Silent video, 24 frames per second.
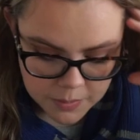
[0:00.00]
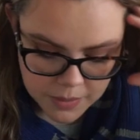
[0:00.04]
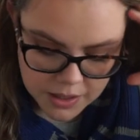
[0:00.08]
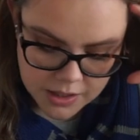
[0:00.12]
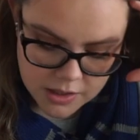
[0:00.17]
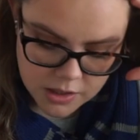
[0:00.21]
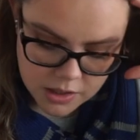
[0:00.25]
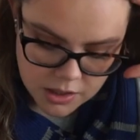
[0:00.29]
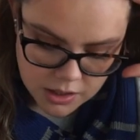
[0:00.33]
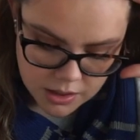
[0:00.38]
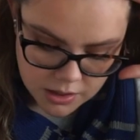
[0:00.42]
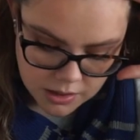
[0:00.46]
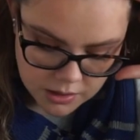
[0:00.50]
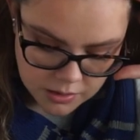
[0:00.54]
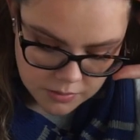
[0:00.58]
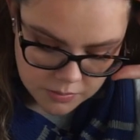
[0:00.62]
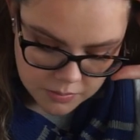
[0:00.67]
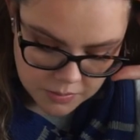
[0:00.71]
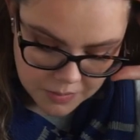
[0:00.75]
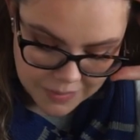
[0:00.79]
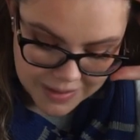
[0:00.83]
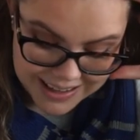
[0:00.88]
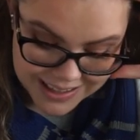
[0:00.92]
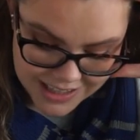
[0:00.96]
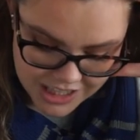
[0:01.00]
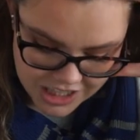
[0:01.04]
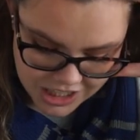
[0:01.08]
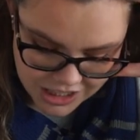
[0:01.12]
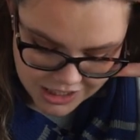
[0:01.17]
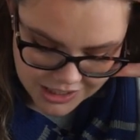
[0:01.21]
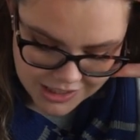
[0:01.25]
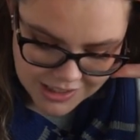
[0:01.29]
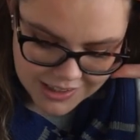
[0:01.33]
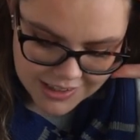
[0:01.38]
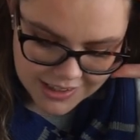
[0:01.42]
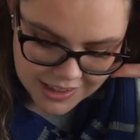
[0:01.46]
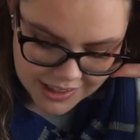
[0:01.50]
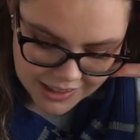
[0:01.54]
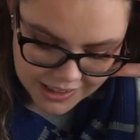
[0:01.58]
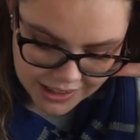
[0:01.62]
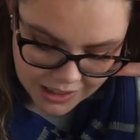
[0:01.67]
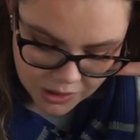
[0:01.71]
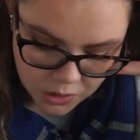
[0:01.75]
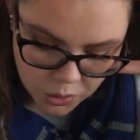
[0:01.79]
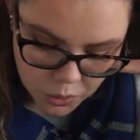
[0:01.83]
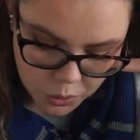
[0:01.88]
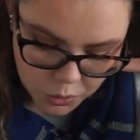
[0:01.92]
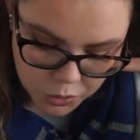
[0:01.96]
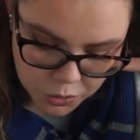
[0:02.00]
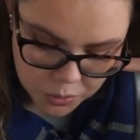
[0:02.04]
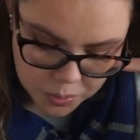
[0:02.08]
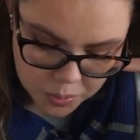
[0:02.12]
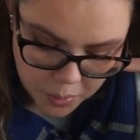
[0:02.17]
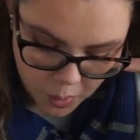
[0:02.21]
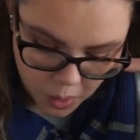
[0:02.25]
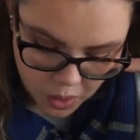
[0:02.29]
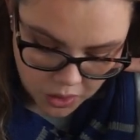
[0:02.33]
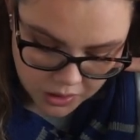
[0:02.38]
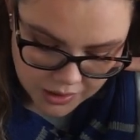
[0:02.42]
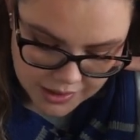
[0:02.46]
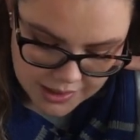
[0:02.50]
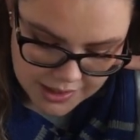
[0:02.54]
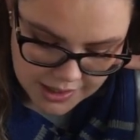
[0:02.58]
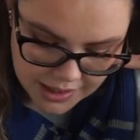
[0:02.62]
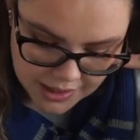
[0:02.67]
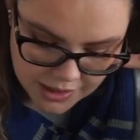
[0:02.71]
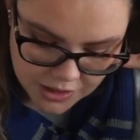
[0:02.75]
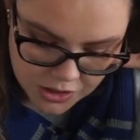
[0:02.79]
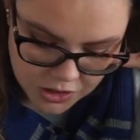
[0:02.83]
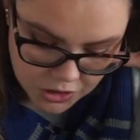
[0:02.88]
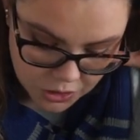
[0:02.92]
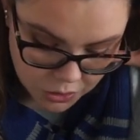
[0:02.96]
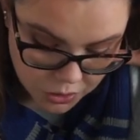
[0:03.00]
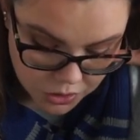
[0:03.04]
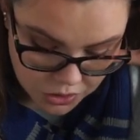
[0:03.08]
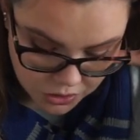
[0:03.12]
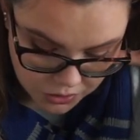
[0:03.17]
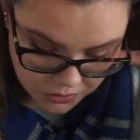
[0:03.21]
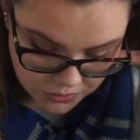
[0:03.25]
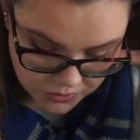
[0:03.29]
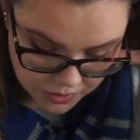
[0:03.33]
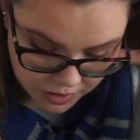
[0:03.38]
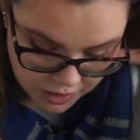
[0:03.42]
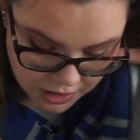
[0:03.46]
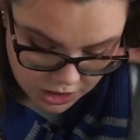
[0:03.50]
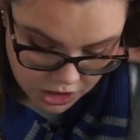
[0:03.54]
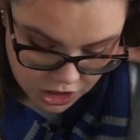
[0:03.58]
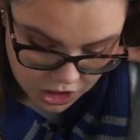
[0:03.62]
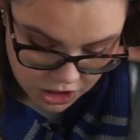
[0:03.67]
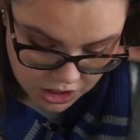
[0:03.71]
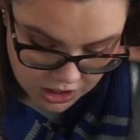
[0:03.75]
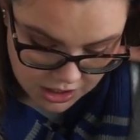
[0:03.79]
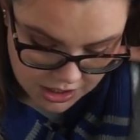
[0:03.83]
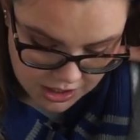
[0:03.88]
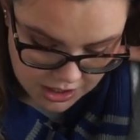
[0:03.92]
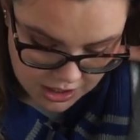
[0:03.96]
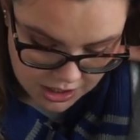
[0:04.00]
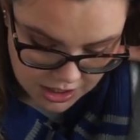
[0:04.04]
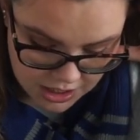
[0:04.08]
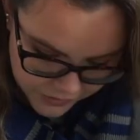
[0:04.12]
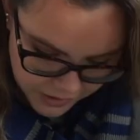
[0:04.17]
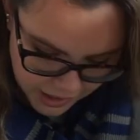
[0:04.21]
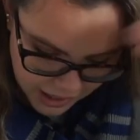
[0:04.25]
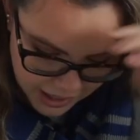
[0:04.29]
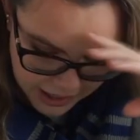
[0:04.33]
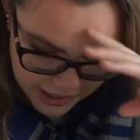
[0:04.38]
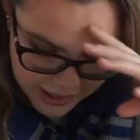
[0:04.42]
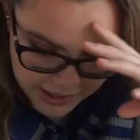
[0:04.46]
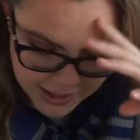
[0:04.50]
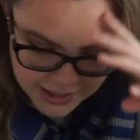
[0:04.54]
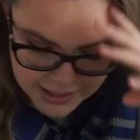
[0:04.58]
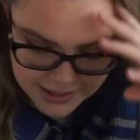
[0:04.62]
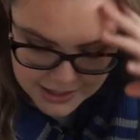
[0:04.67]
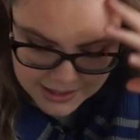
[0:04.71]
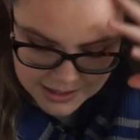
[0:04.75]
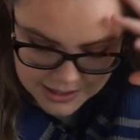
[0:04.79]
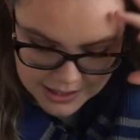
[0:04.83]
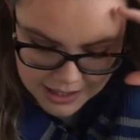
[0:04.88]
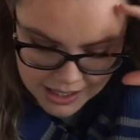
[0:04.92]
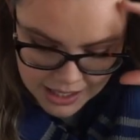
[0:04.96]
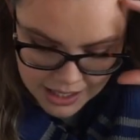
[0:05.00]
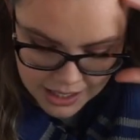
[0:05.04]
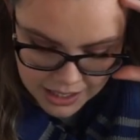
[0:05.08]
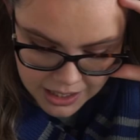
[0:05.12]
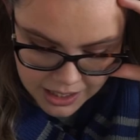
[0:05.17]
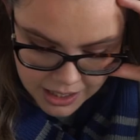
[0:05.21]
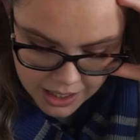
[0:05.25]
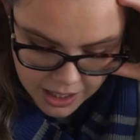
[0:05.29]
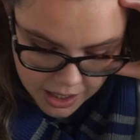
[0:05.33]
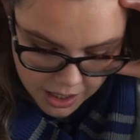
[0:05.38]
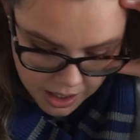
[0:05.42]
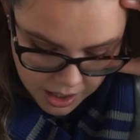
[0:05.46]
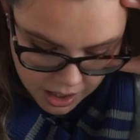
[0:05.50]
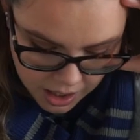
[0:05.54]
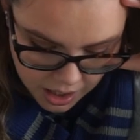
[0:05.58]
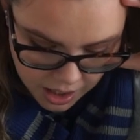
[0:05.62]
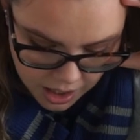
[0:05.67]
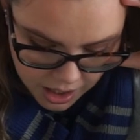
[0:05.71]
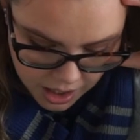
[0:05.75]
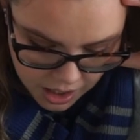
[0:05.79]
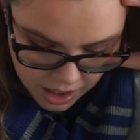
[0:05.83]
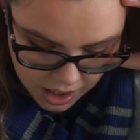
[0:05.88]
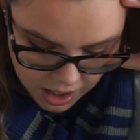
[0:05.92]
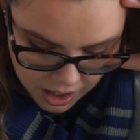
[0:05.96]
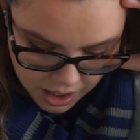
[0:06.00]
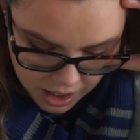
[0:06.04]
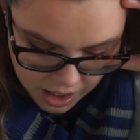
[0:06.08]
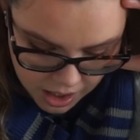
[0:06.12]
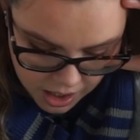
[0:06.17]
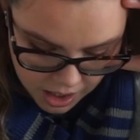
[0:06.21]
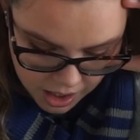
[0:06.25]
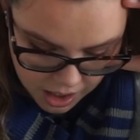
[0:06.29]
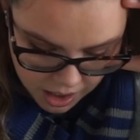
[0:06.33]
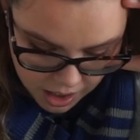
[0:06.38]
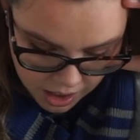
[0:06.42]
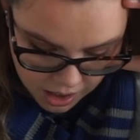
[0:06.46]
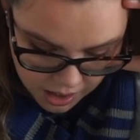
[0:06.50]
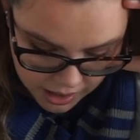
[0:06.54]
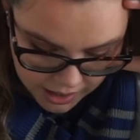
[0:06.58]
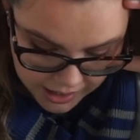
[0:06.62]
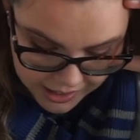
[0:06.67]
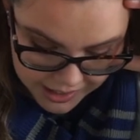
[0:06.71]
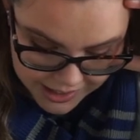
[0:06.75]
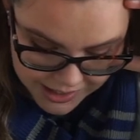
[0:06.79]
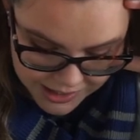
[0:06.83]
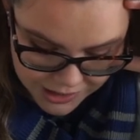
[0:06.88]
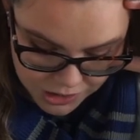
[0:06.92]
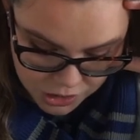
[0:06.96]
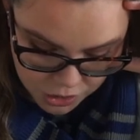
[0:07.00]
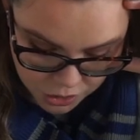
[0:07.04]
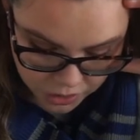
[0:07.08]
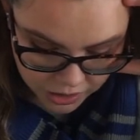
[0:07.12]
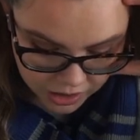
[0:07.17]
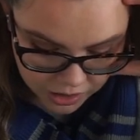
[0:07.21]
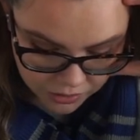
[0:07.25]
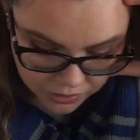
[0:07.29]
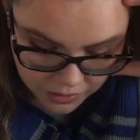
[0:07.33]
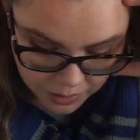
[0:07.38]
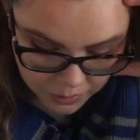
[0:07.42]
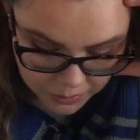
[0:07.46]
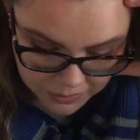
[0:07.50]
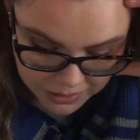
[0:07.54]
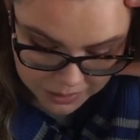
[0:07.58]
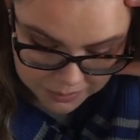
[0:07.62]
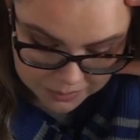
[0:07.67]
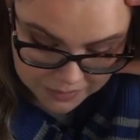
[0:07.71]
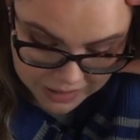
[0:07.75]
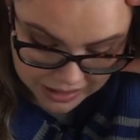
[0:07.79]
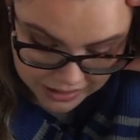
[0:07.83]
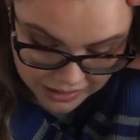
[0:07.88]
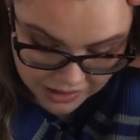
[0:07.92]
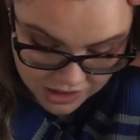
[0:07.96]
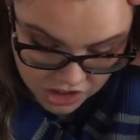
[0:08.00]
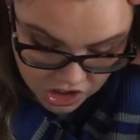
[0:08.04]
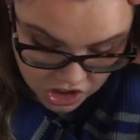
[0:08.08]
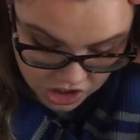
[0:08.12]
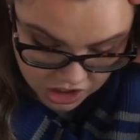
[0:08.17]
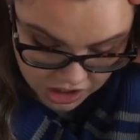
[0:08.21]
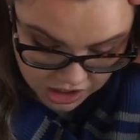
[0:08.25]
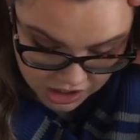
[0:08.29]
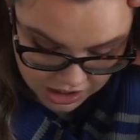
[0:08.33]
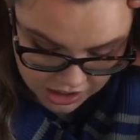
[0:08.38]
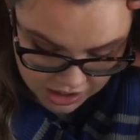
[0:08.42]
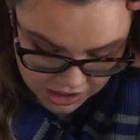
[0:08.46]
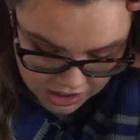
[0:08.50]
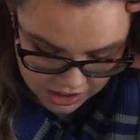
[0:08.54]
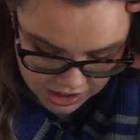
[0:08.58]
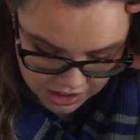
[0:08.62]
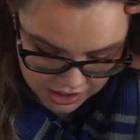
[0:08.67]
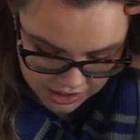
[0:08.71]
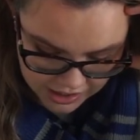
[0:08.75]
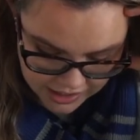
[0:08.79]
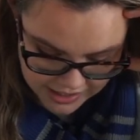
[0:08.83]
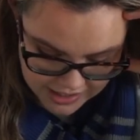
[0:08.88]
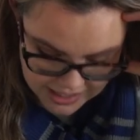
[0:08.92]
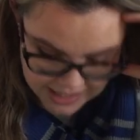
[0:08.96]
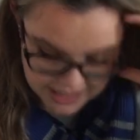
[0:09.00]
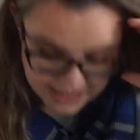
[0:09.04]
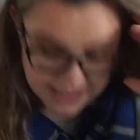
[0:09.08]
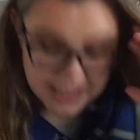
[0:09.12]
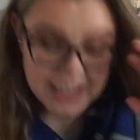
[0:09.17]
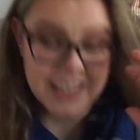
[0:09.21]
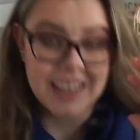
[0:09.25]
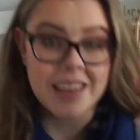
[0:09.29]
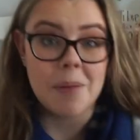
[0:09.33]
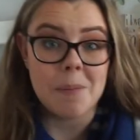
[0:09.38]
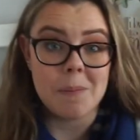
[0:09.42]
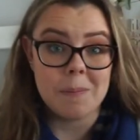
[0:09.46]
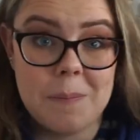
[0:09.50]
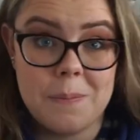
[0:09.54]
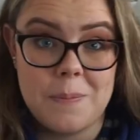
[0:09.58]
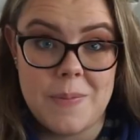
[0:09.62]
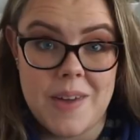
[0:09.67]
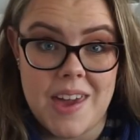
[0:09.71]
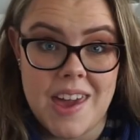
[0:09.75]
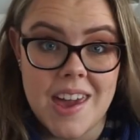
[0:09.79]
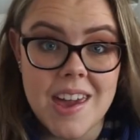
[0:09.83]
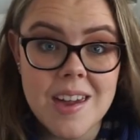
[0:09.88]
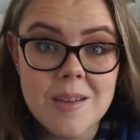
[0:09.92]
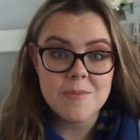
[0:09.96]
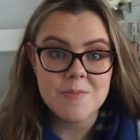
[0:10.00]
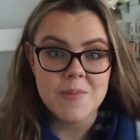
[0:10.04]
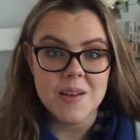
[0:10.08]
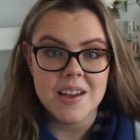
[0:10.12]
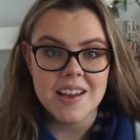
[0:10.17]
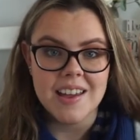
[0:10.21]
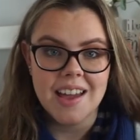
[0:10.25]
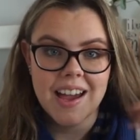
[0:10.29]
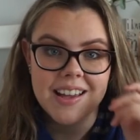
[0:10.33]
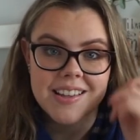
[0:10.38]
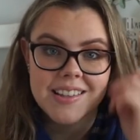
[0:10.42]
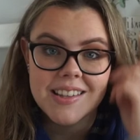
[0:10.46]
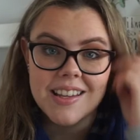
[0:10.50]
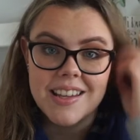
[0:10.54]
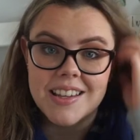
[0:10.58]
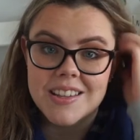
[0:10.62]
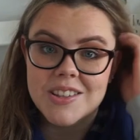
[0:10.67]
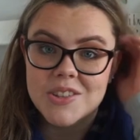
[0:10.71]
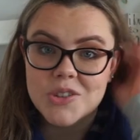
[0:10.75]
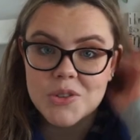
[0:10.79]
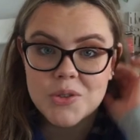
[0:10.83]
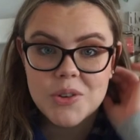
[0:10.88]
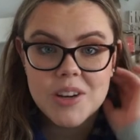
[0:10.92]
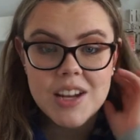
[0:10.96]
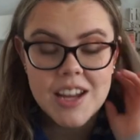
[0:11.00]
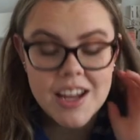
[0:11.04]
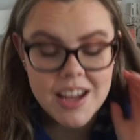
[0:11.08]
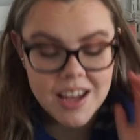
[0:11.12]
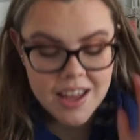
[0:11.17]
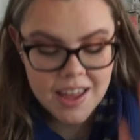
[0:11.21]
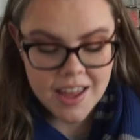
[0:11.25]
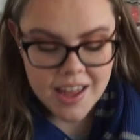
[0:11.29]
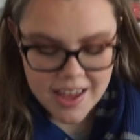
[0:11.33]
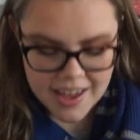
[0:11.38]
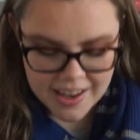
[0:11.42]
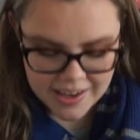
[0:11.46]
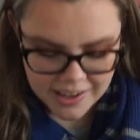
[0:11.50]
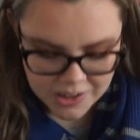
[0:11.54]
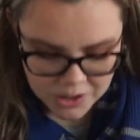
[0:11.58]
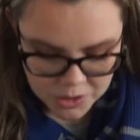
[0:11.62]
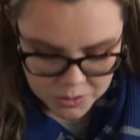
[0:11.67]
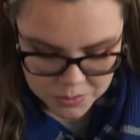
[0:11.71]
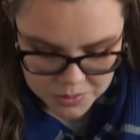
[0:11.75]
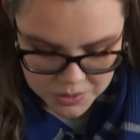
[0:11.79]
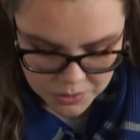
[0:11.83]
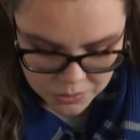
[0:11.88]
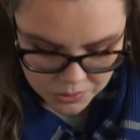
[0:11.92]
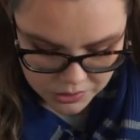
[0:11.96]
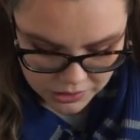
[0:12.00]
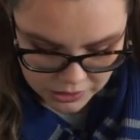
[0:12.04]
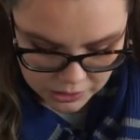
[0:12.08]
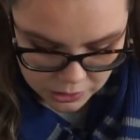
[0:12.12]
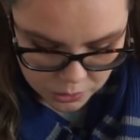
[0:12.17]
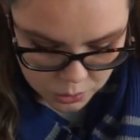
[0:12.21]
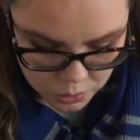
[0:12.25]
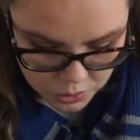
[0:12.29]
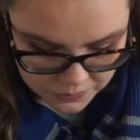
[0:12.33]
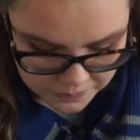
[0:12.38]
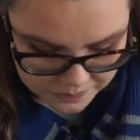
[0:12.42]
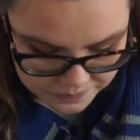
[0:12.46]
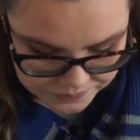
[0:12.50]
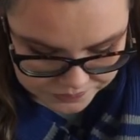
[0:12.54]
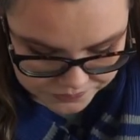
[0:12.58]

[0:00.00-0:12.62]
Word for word: mansion, mansion that can hold balls and social functions. I'd say uh, a historic family mansion because it's like big but it has history and it could be really cool.